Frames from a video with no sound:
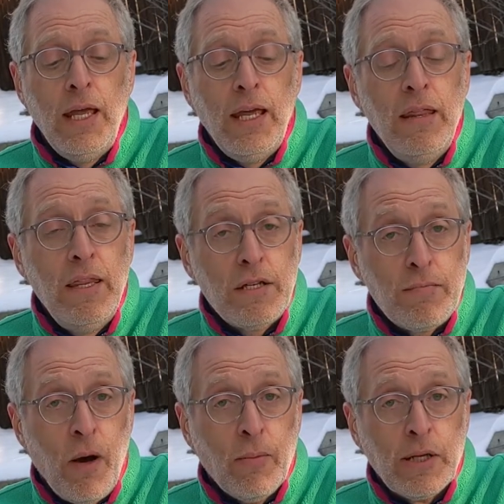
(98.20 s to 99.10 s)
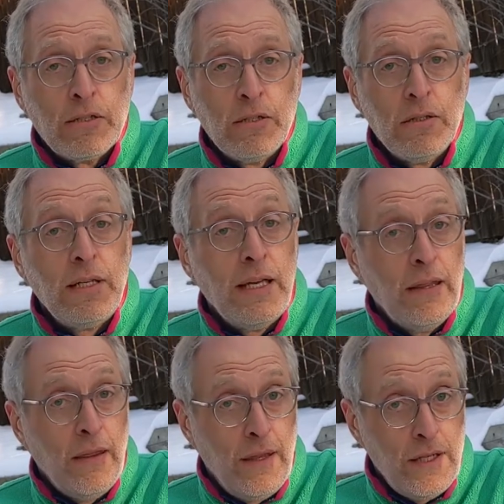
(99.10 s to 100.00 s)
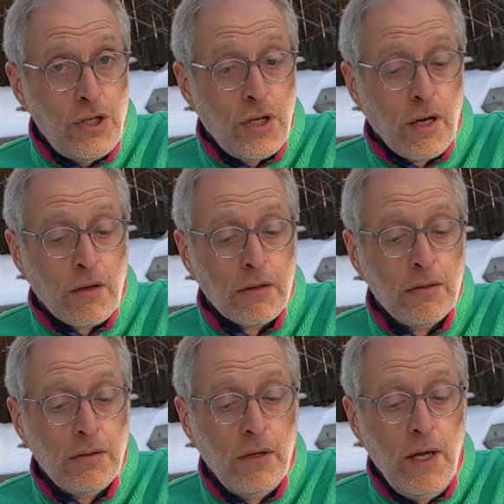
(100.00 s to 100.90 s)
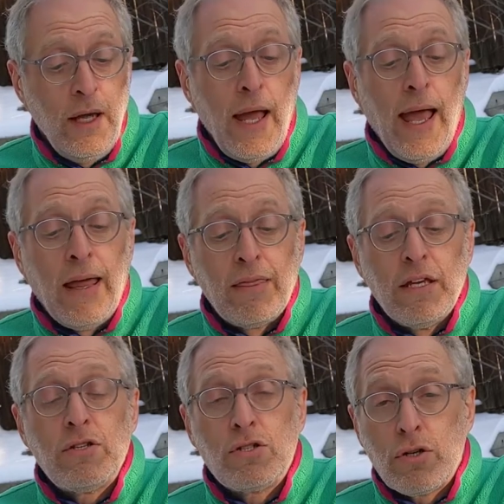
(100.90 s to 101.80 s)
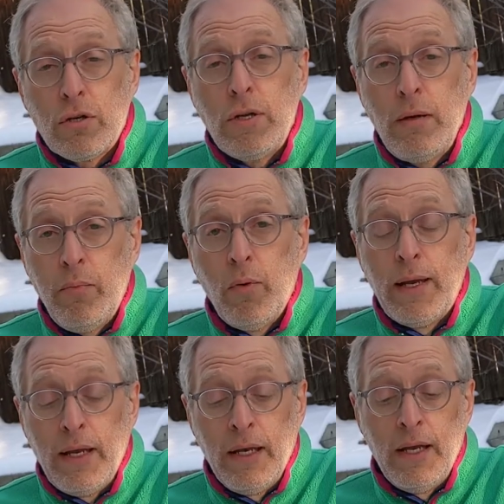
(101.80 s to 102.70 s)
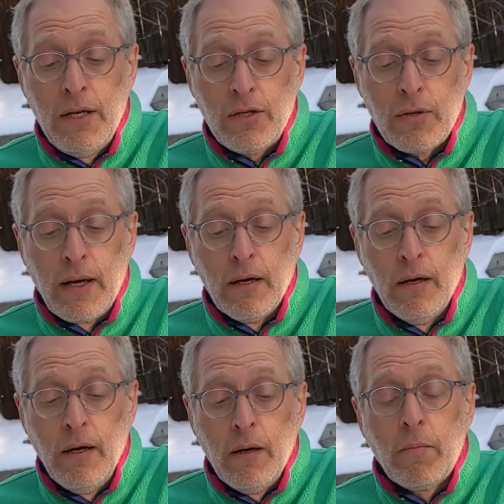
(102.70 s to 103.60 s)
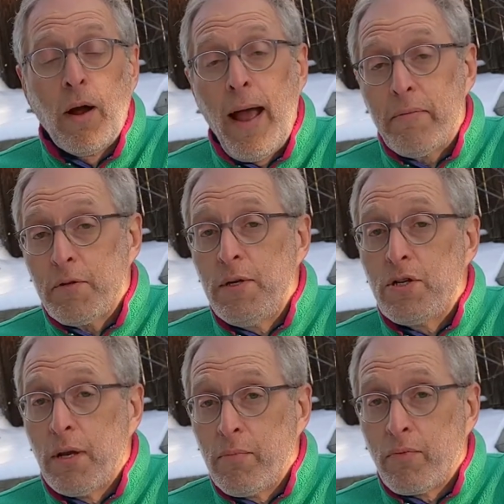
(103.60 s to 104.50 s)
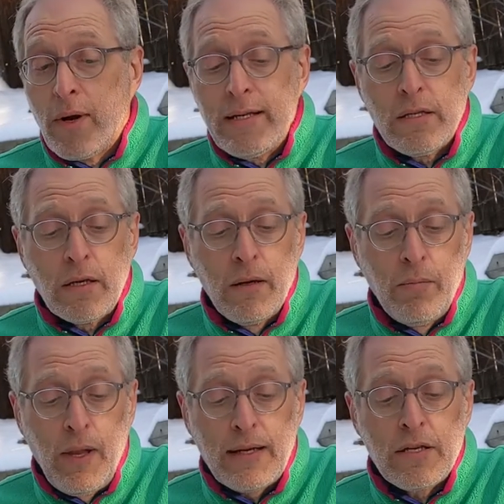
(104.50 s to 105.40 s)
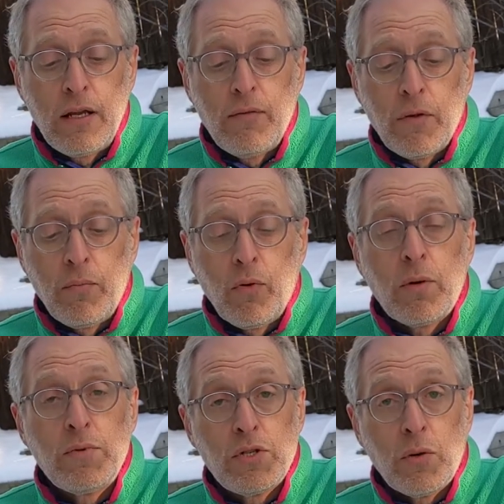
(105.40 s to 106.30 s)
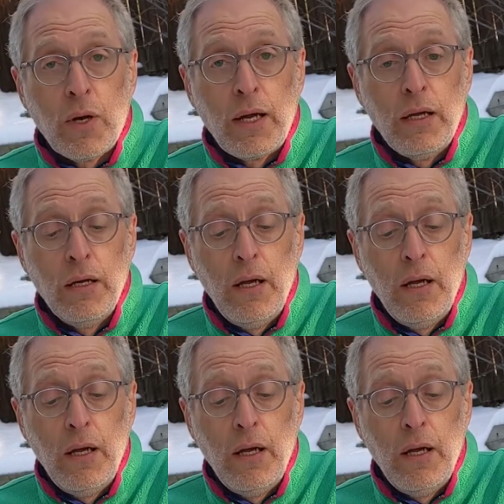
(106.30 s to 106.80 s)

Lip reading: In this moment, in this year, at this turning point in history, perhaps we should embrace the complexity of the Purim story,